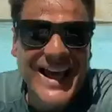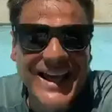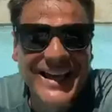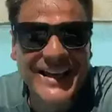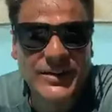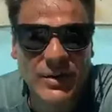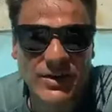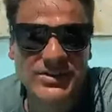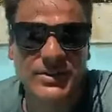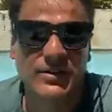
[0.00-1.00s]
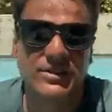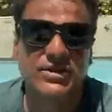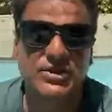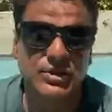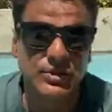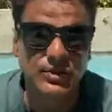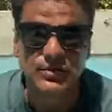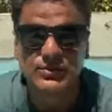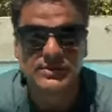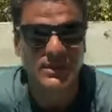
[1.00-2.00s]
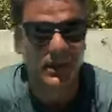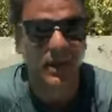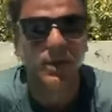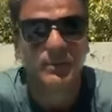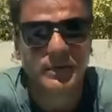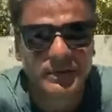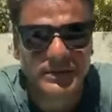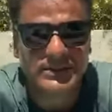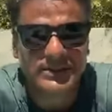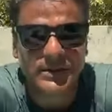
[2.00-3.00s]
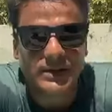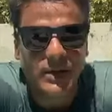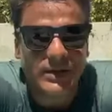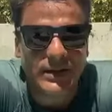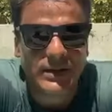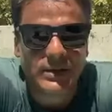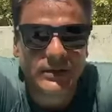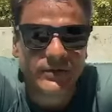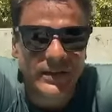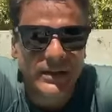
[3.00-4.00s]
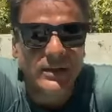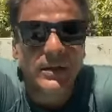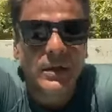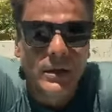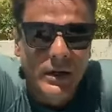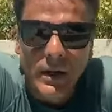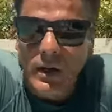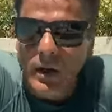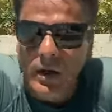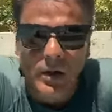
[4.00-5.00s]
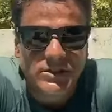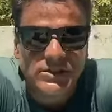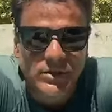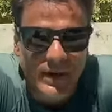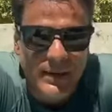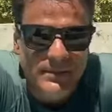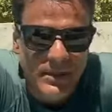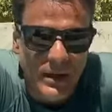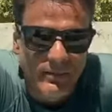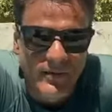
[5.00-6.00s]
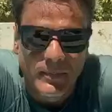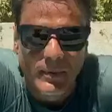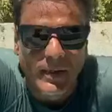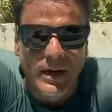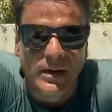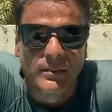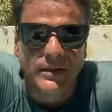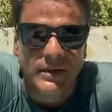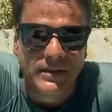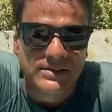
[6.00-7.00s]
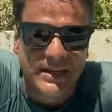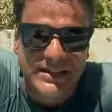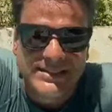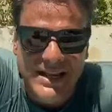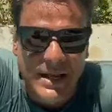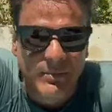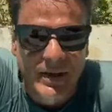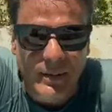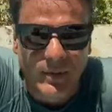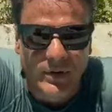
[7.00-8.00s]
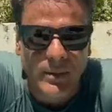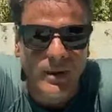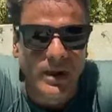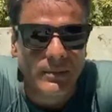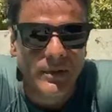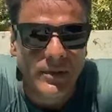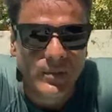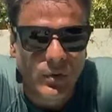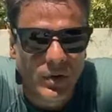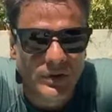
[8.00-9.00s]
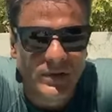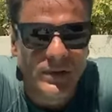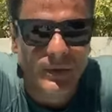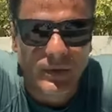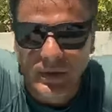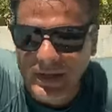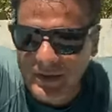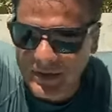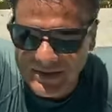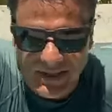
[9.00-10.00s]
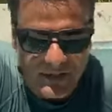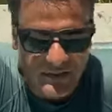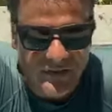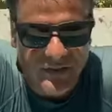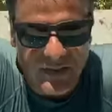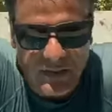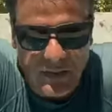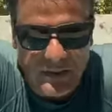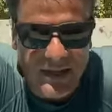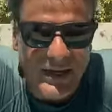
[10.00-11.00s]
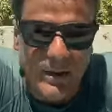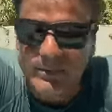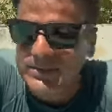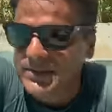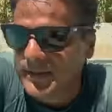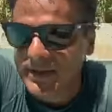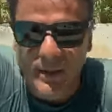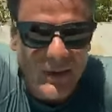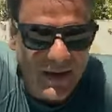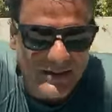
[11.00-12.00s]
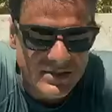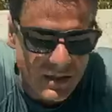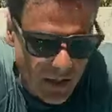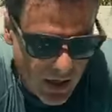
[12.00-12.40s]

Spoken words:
And also the shoes help you so you don't get your feet all scraped up from the bottom. It's like sandpaper in the bottom of the pool, and you can really irritate your feet. And that happened to me in the past.